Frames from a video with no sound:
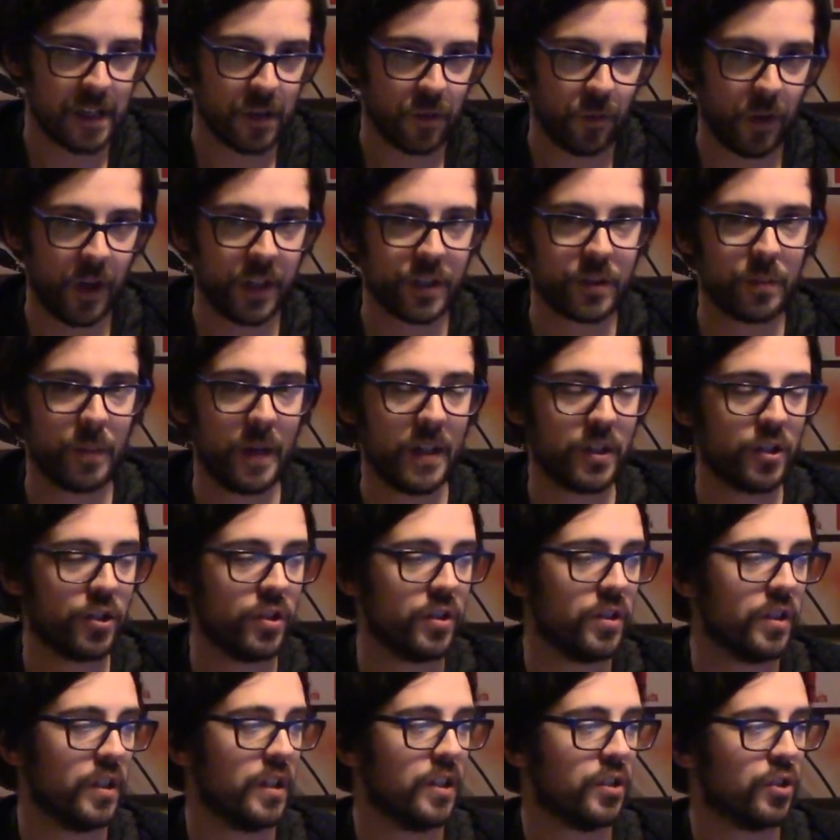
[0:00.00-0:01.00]
Well, as I
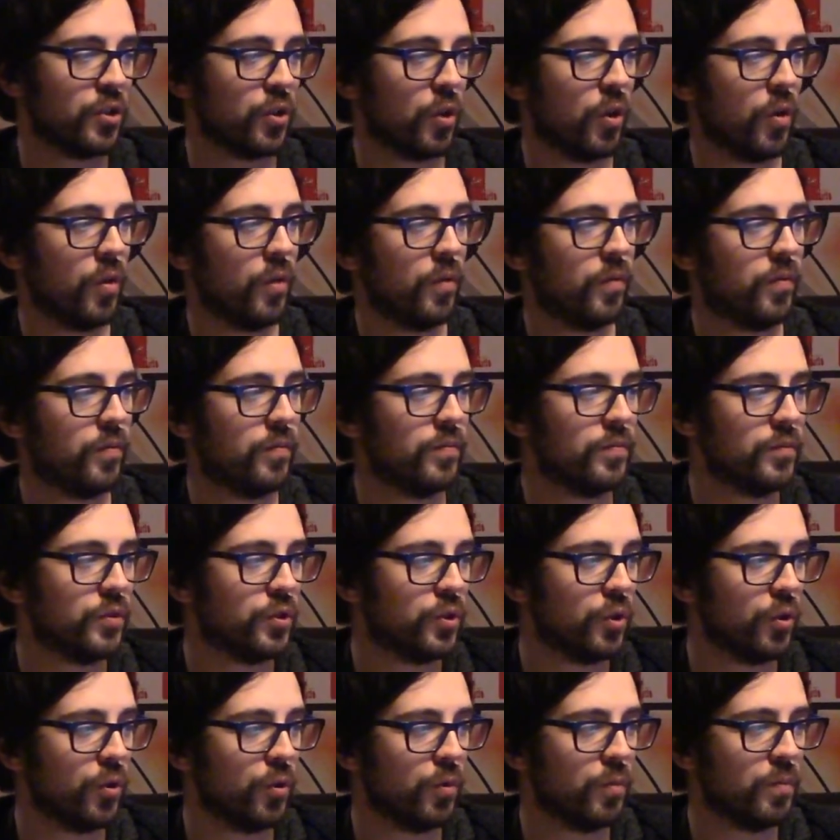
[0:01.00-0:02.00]
mentioned, they sort of
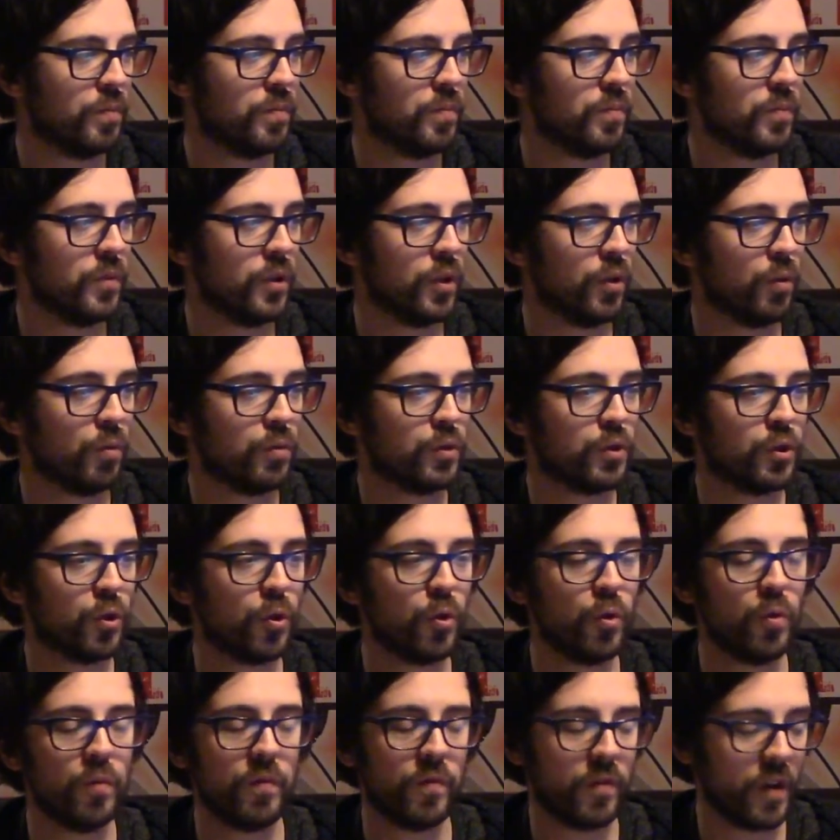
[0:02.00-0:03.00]
do, you know,
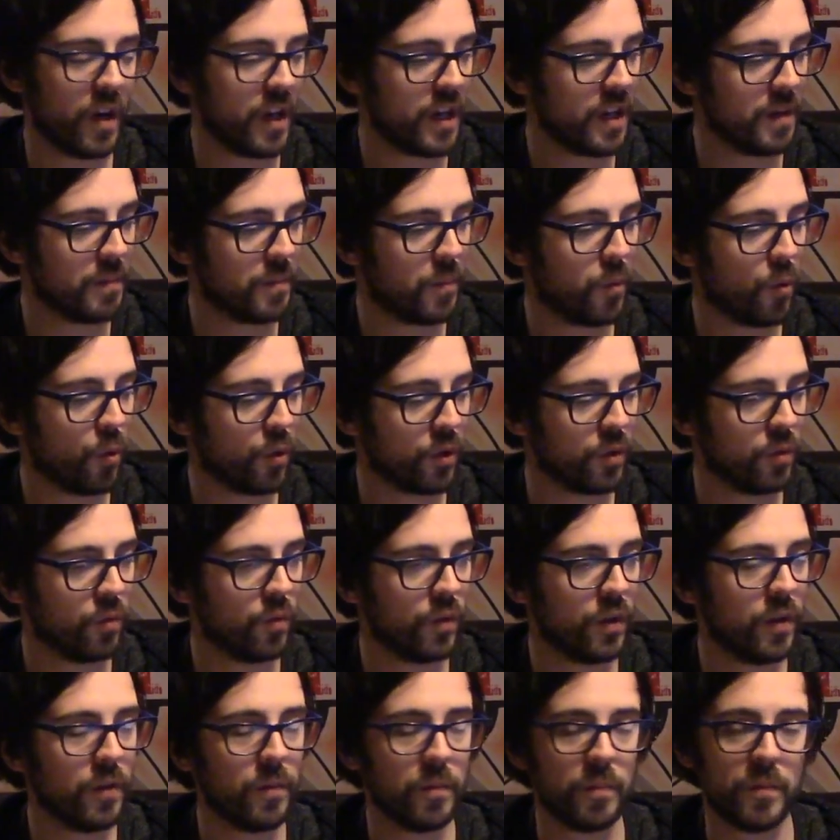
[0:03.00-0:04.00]
2 very
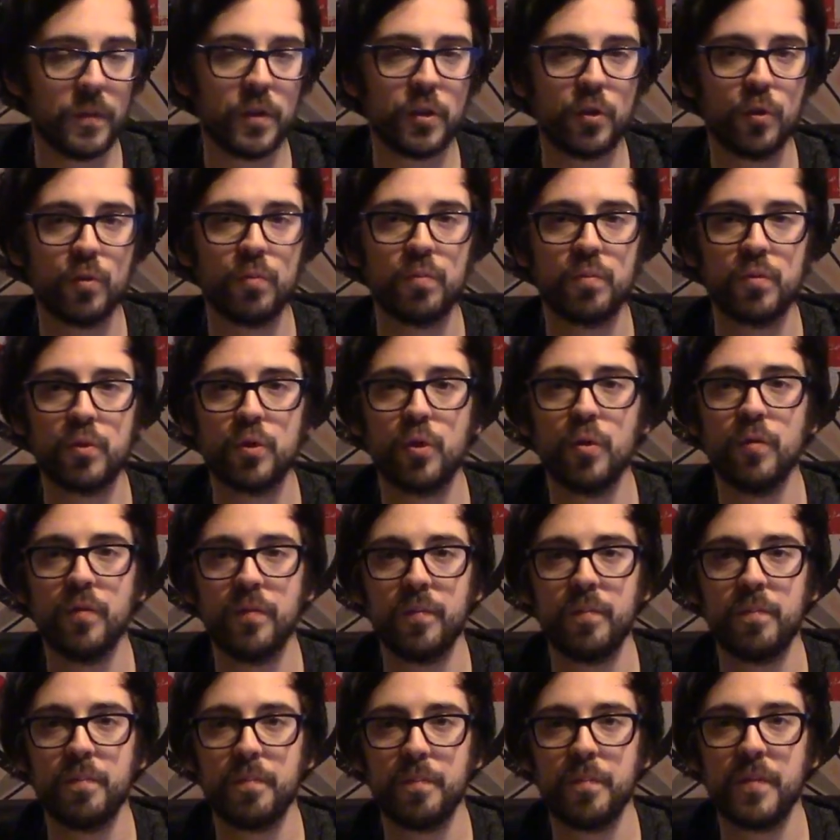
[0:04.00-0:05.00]
important, they do 2
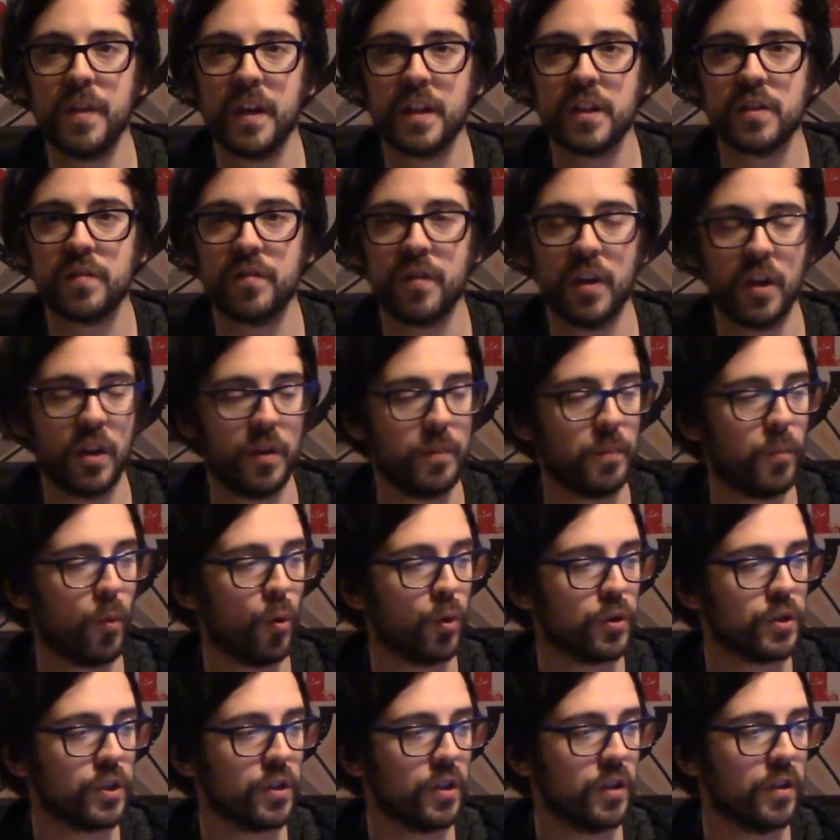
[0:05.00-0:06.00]
things fairly
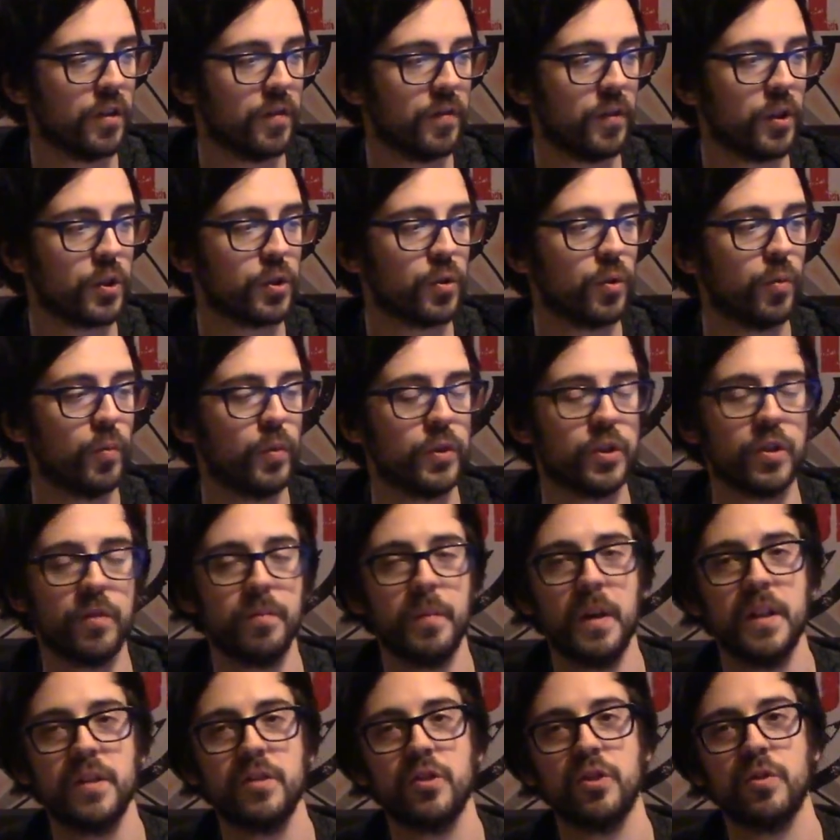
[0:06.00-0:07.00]
importantly. The first one, which I
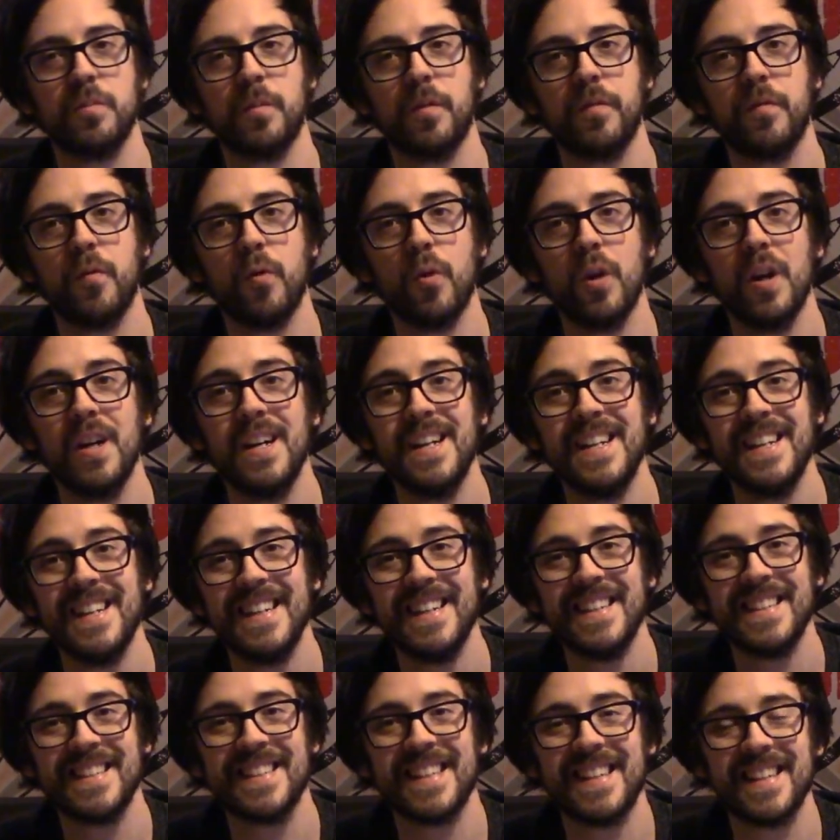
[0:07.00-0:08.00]
mentioned before,
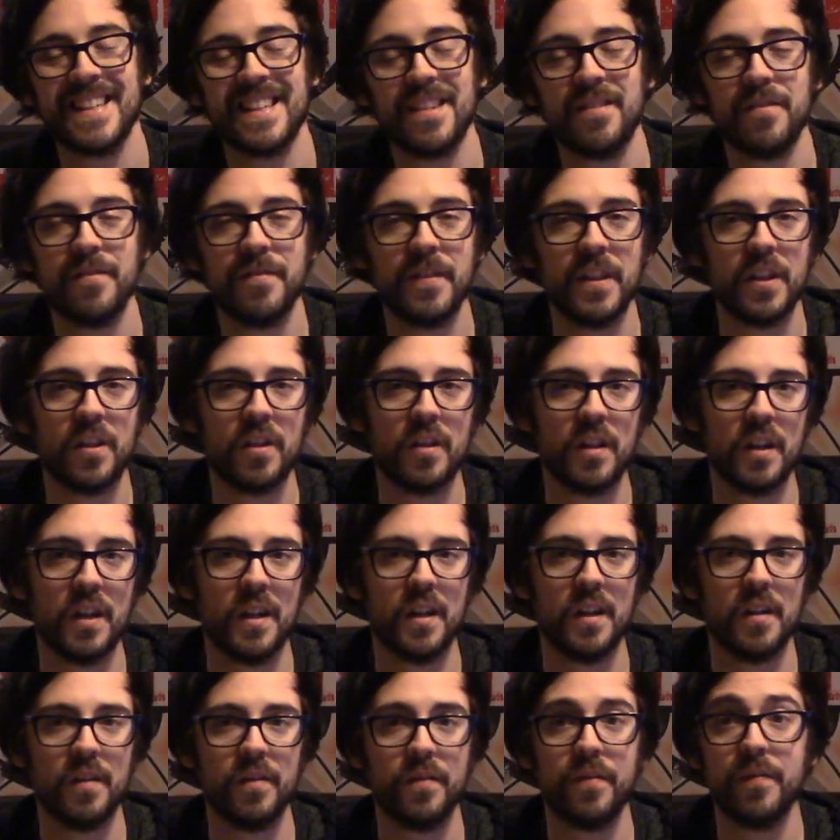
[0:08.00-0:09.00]
is that they fill
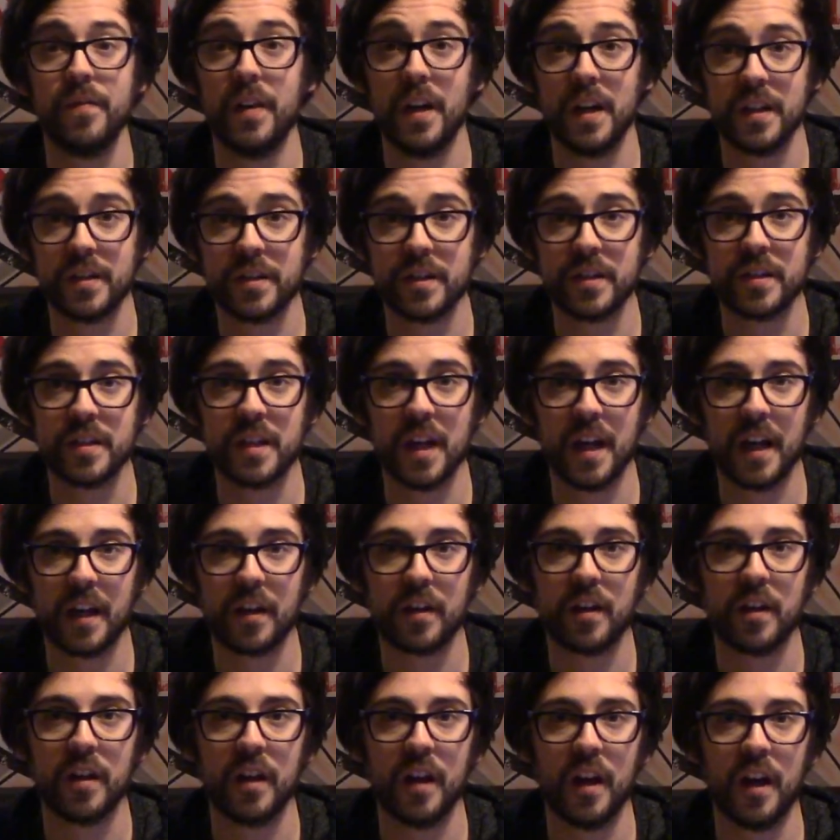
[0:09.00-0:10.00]
a fast
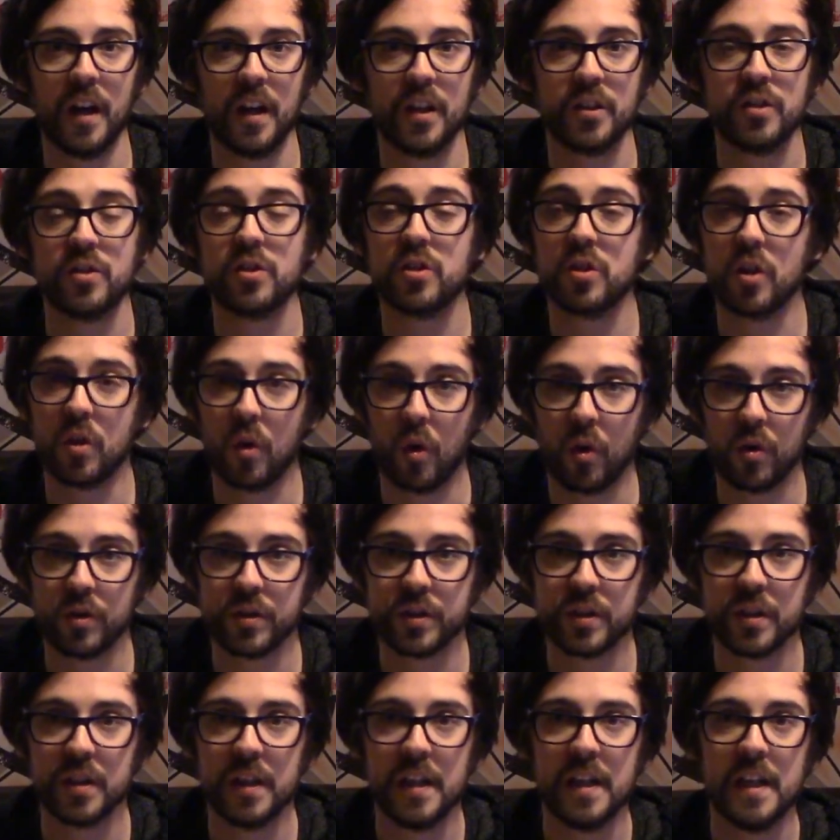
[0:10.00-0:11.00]
attack
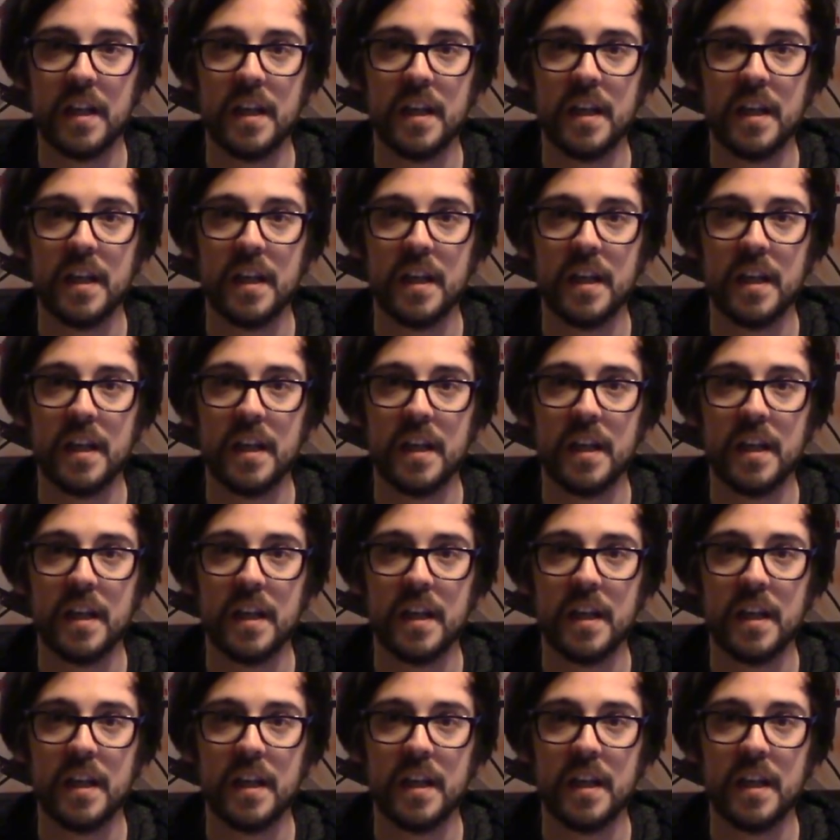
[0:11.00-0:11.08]
slot.